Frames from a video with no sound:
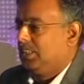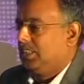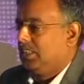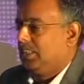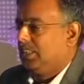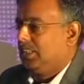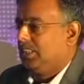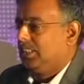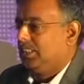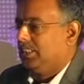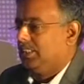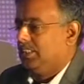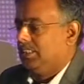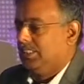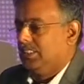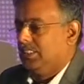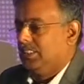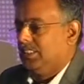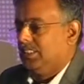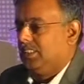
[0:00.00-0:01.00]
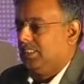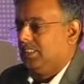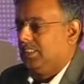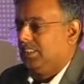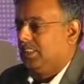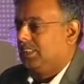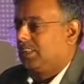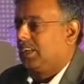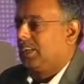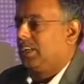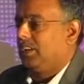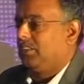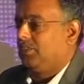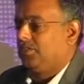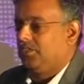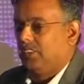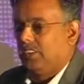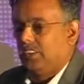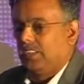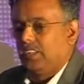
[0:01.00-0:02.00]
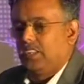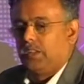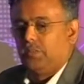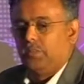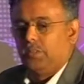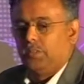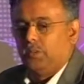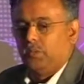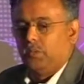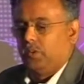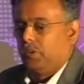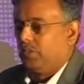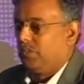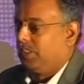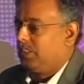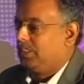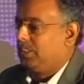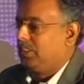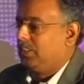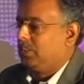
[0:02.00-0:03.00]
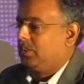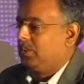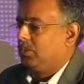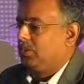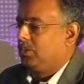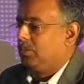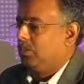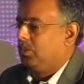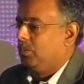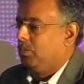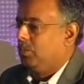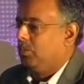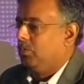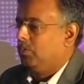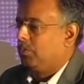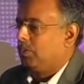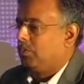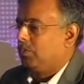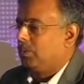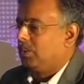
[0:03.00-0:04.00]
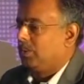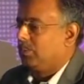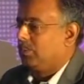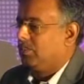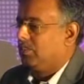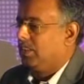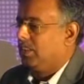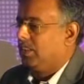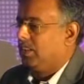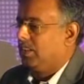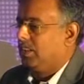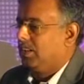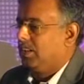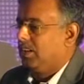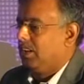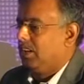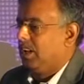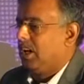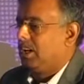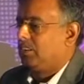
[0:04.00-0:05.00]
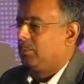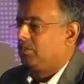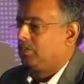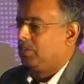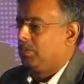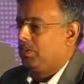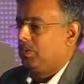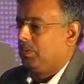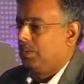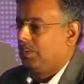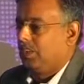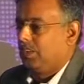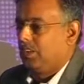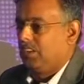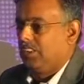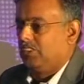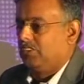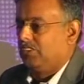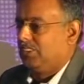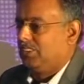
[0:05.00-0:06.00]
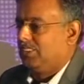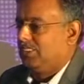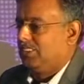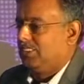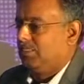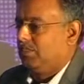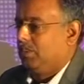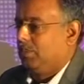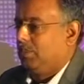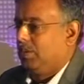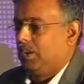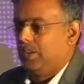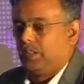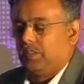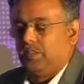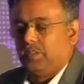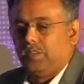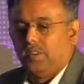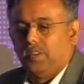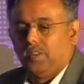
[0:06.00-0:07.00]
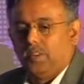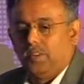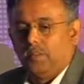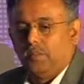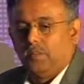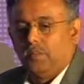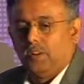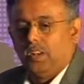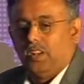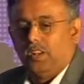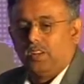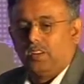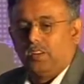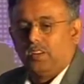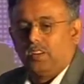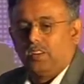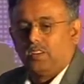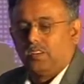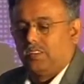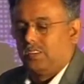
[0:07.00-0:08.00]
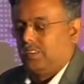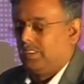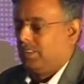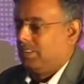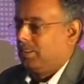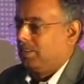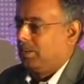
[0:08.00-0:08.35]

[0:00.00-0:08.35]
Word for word: And uh, that kind of uh, gave me the motivation to move from such a very large organization, a multi million dollar uh,